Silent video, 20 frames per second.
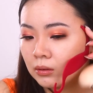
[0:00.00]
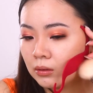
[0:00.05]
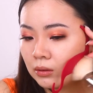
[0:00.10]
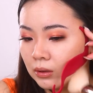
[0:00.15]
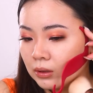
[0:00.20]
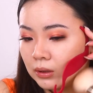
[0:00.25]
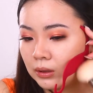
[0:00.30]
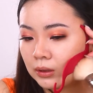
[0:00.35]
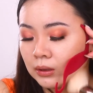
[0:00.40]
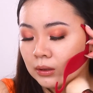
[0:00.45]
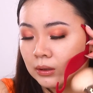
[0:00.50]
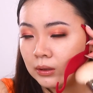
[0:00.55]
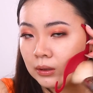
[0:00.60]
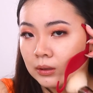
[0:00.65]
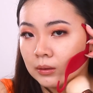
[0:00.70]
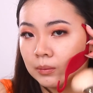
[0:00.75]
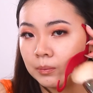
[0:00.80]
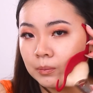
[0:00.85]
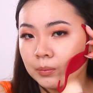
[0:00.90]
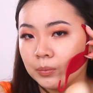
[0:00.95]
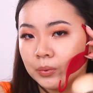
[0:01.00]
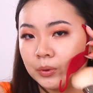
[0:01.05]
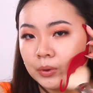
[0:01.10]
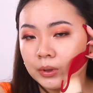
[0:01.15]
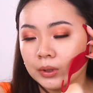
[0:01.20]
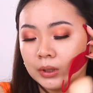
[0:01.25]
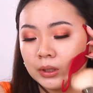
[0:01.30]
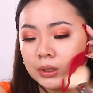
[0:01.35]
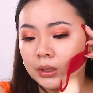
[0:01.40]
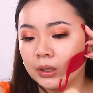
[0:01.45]
This is
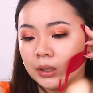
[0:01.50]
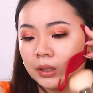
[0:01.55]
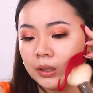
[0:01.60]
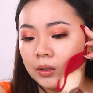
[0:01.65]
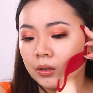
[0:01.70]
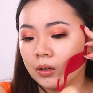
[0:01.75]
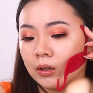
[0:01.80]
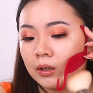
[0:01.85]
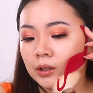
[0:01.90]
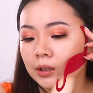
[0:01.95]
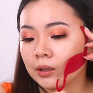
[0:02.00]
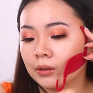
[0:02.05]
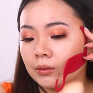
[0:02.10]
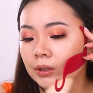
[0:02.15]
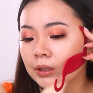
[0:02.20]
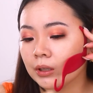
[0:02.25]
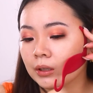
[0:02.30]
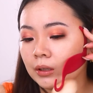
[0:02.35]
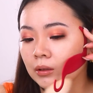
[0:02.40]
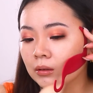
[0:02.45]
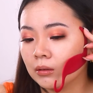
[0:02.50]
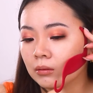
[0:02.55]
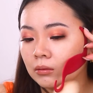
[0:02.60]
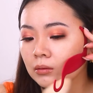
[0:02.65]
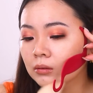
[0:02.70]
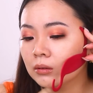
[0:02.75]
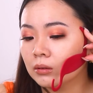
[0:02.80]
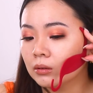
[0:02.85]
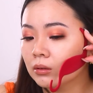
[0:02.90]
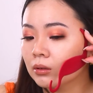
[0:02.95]
pretty chaotic right now.
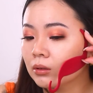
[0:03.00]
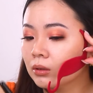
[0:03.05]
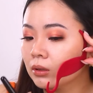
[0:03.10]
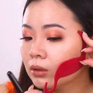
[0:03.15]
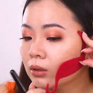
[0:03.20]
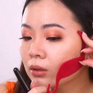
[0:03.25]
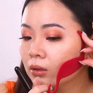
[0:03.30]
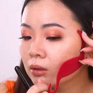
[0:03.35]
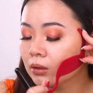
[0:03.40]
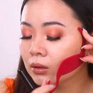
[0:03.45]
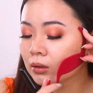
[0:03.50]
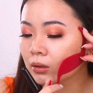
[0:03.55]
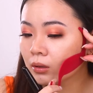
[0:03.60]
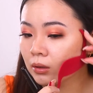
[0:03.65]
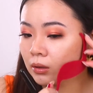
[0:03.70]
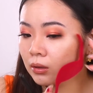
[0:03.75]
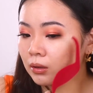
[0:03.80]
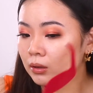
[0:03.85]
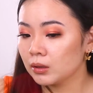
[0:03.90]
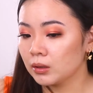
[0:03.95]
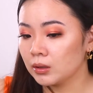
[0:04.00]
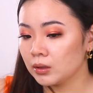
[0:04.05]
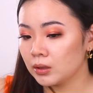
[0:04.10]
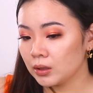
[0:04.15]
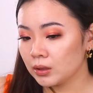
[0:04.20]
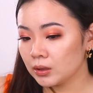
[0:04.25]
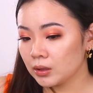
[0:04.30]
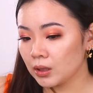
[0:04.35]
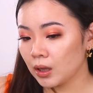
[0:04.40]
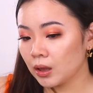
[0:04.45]

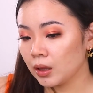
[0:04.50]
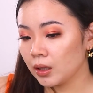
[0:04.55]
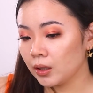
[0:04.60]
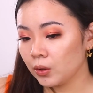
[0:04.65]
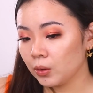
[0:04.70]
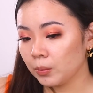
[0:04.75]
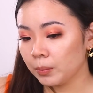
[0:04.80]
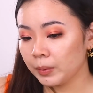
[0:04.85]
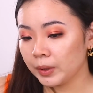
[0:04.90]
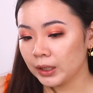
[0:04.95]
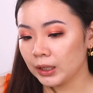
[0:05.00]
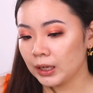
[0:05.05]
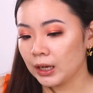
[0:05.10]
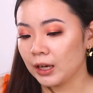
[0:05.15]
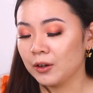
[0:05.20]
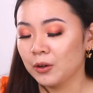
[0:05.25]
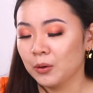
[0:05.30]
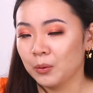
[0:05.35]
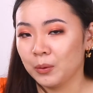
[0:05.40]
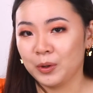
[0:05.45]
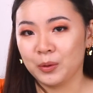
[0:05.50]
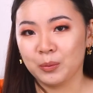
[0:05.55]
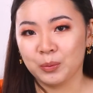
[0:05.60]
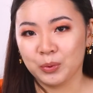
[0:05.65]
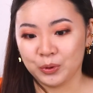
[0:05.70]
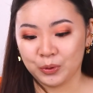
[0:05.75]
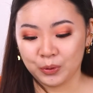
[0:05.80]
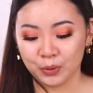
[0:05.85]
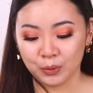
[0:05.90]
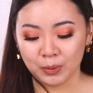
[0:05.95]
Just a little bit. I don't want to
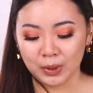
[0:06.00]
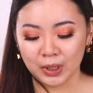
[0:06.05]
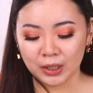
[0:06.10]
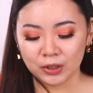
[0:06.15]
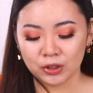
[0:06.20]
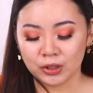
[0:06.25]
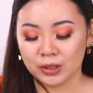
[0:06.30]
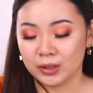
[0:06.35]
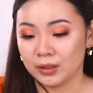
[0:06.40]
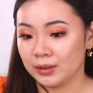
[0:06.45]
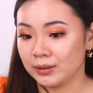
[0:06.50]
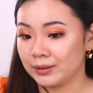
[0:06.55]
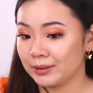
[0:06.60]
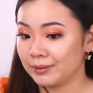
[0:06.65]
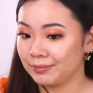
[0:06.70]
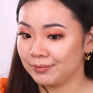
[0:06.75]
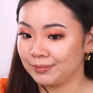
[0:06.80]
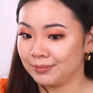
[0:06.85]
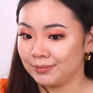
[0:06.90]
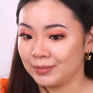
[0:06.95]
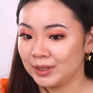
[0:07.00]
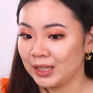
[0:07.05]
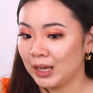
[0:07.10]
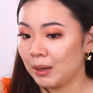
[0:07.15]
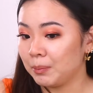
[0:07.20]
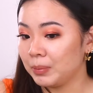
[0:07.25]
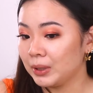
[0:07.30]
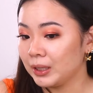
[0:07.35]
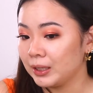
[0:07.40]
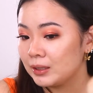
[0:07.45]
put too much because
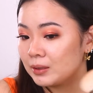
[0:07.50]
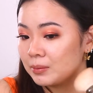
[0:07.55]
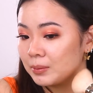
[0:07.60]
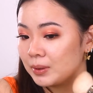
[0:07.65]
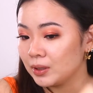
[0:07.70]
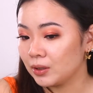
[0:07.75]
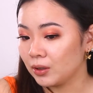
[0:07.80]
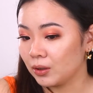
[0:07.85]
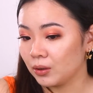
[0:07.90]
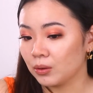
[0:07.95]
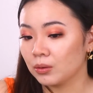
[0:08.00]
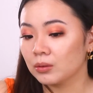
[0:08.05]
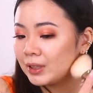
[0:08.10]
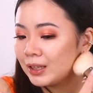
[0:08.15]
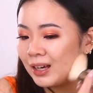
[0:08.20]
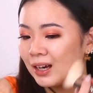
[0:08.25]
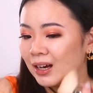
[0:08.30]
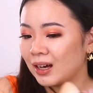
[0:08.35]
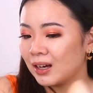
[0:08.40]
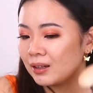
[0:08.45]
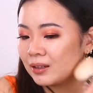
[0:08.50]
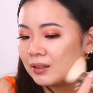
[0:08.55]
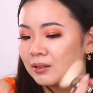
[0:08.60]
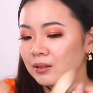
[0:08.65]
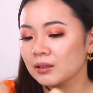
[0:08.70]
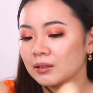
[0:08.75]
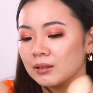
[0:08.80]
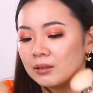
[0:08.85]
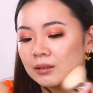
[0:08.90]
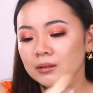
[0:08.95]
that placement though. Yeah.
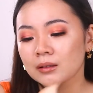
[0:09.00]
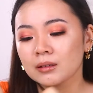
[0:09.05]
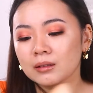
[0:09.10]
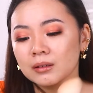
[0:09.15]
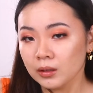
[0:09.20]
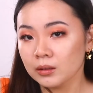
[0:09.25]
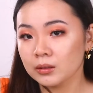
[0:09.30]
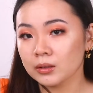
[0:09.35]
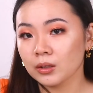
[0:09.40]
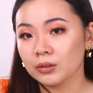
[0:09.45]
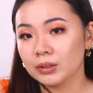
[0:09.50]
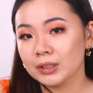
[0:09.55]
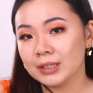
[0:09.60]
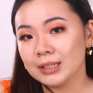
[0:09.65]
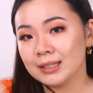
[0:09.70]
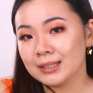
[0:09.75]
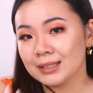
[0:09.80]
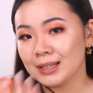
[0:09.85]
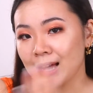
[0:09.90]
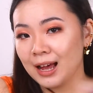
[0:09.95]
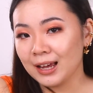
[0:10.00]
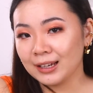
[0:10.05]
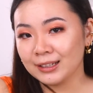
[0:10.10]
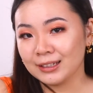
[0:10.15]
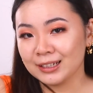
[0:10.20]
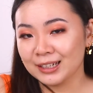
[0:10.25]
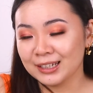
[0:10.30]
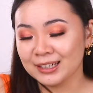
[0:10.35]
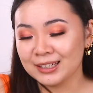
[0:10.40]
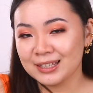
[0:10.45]
So this side
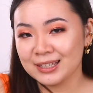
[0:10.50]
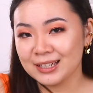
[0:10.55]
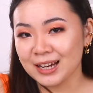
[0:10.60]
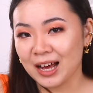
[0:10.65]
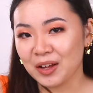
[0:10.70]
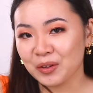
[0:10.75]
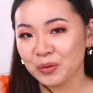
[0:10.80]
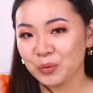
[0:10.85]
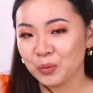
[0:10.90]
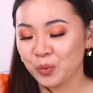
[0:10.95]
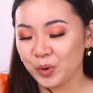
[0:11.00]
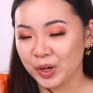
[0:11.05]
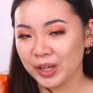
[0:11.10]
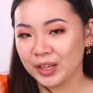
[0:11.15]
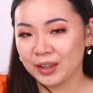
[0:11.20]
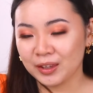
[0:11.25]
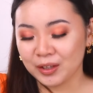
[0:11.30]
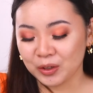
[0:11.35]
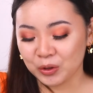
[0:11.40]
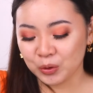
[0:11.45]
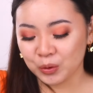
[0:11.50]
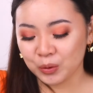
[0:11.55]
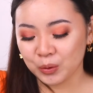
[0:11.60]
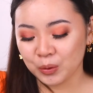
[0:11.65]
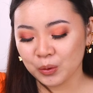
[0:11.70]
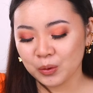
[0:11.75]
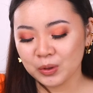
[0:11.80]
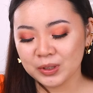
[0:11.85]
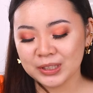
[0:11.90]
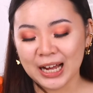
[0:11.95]
is done with the
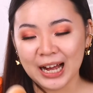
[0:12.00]
tools.